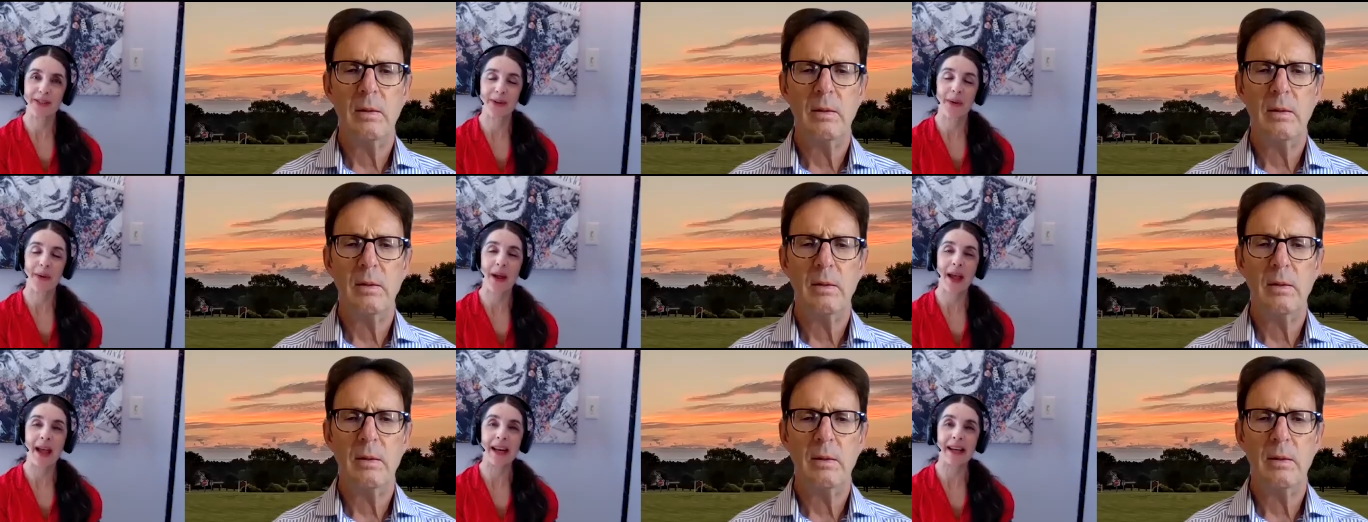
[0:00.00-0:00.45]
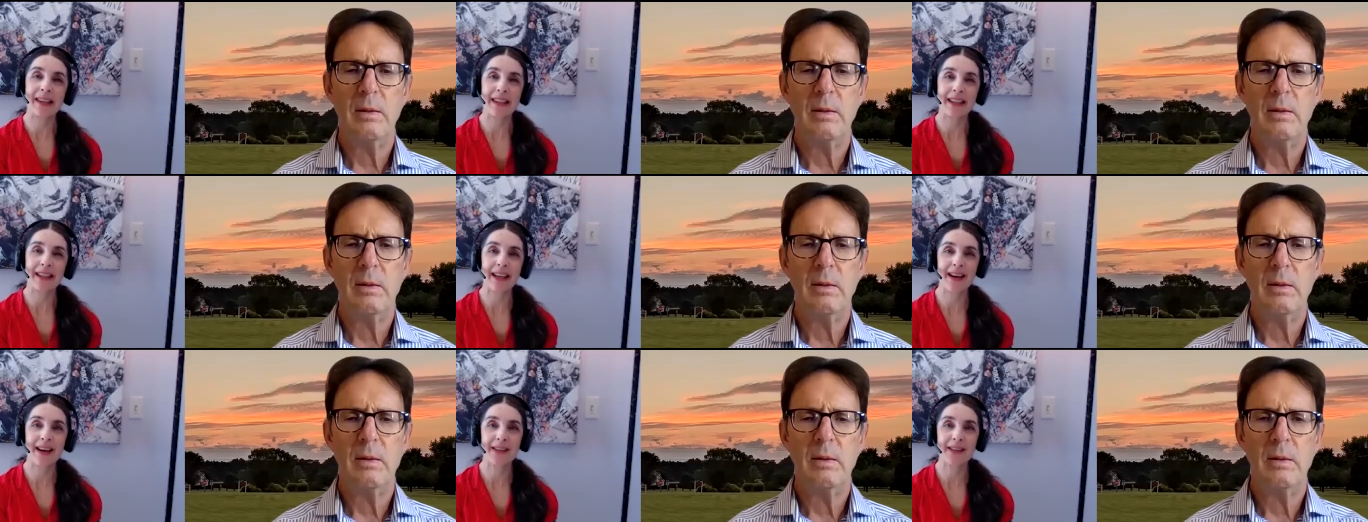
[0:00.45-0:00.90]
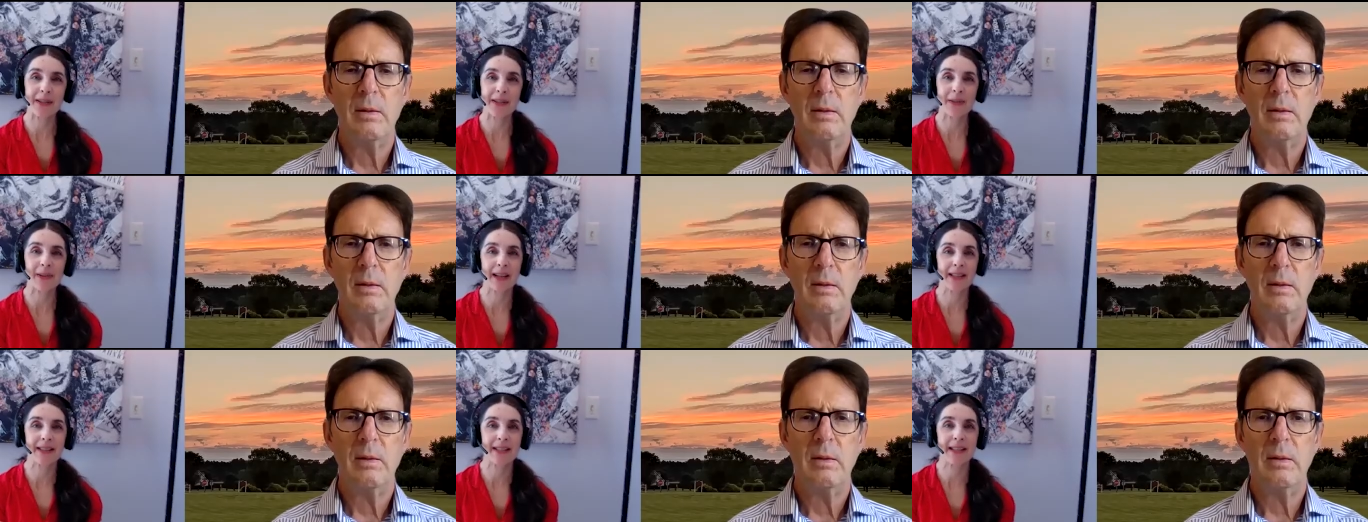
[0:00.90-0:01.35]
Speaker 1: there anything else
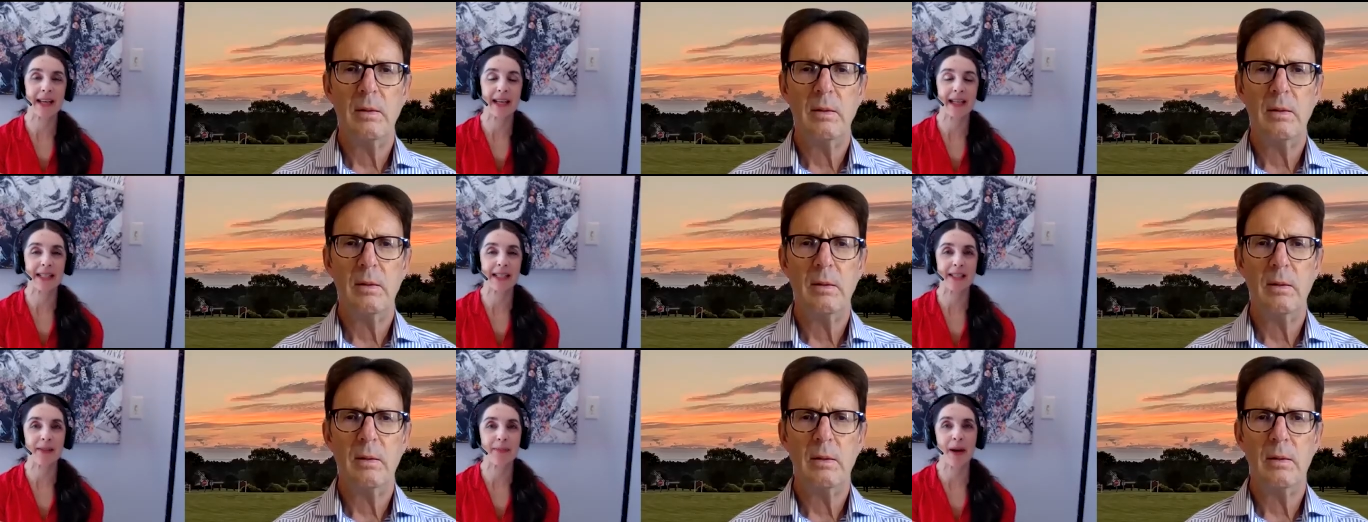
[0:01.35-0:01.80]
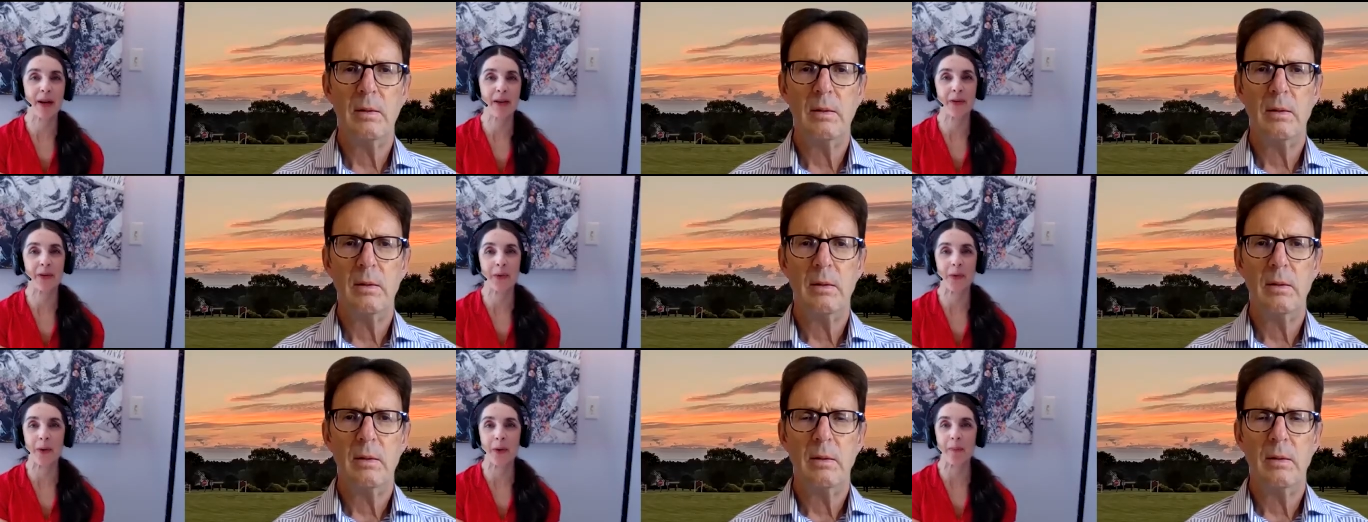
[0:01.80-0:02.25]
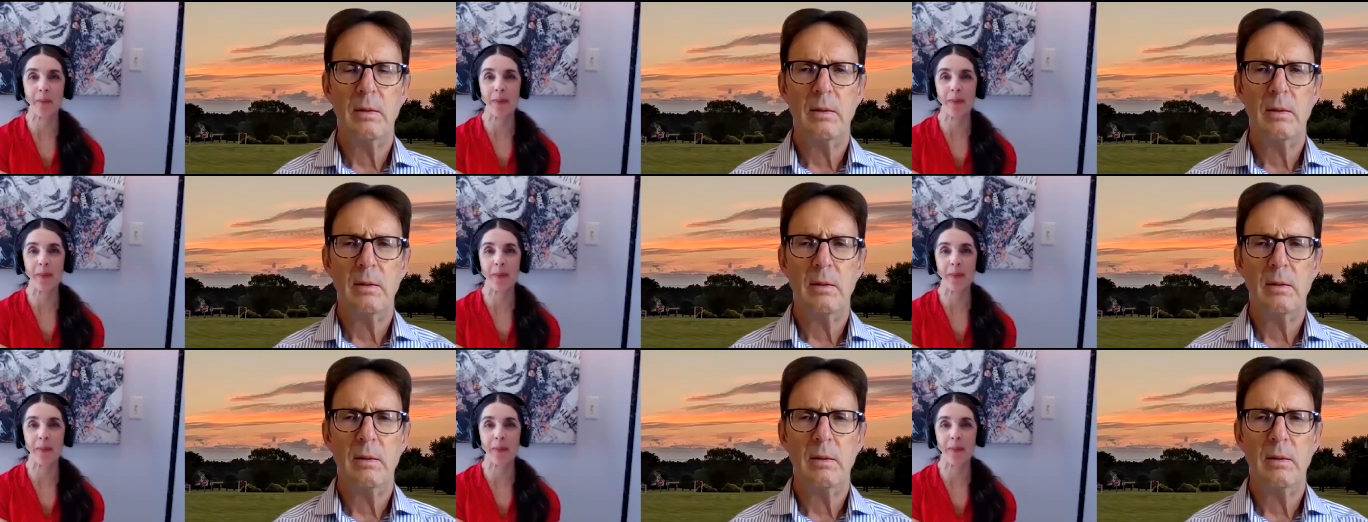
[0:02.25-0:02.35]
you'd like to tell us about your